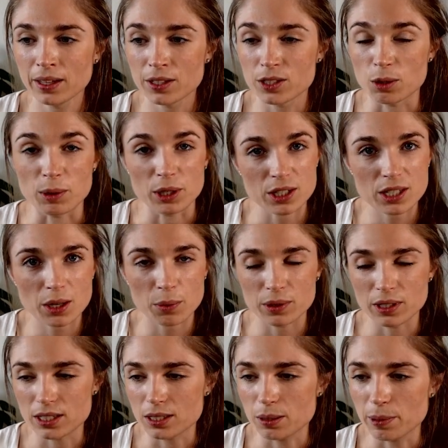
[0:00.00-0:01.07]
So because I
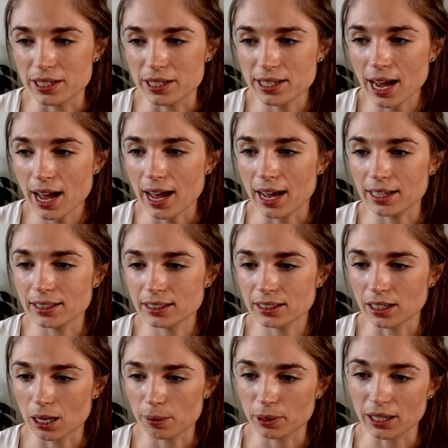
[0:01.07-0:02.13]
want this to be a tag,
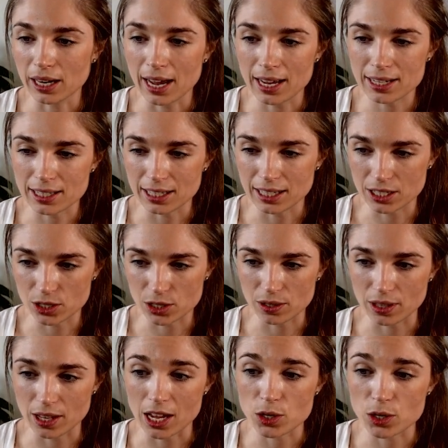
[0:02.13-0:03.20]
I'm gonna add it into
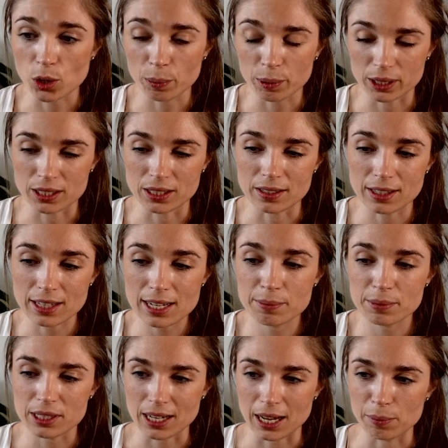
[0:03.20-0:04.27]
the topics and
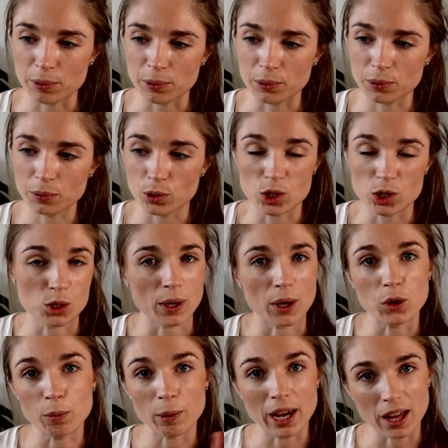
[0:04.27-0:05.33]
themes table, which is where
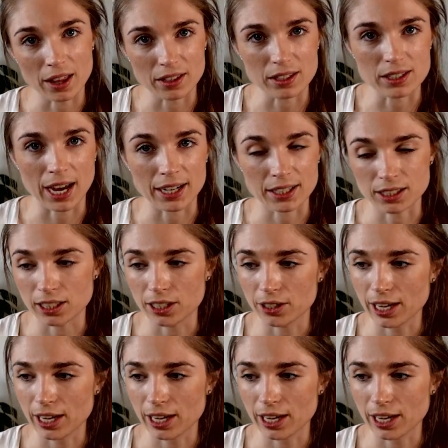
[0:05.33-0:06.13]
all my other tags are